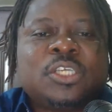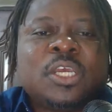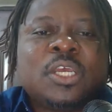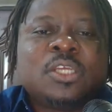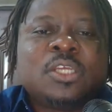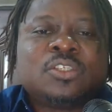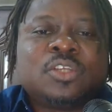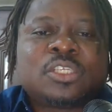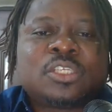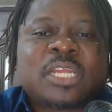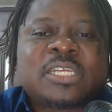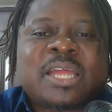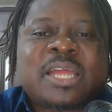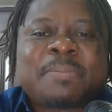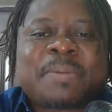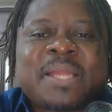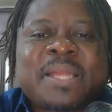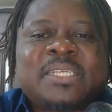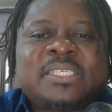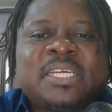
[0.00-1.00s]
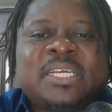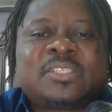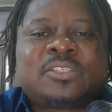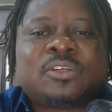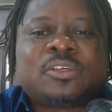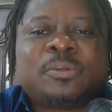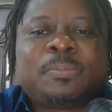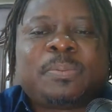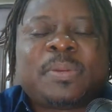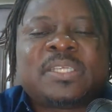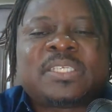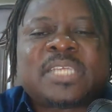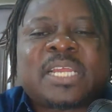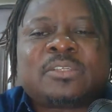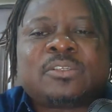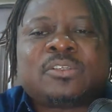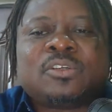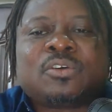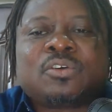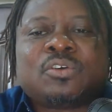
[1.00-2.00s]
So Tottenham candidates to replace
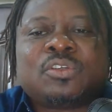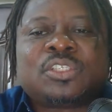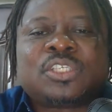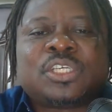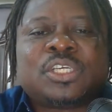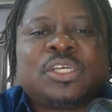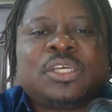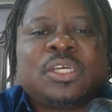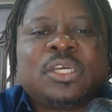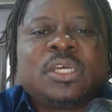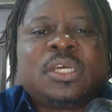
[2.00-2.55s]
Antonio Conte.